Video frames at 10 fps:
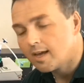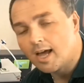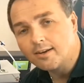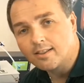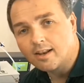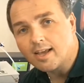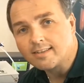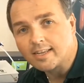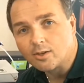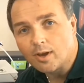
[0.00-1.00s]
Under the
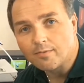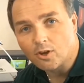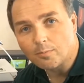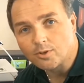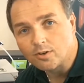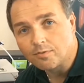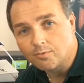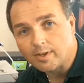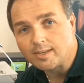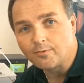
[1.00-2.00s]
lighting, you have the option of
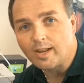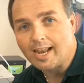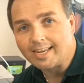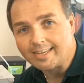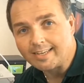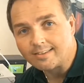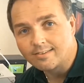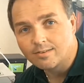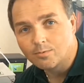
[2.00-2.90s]
3 different LEDs.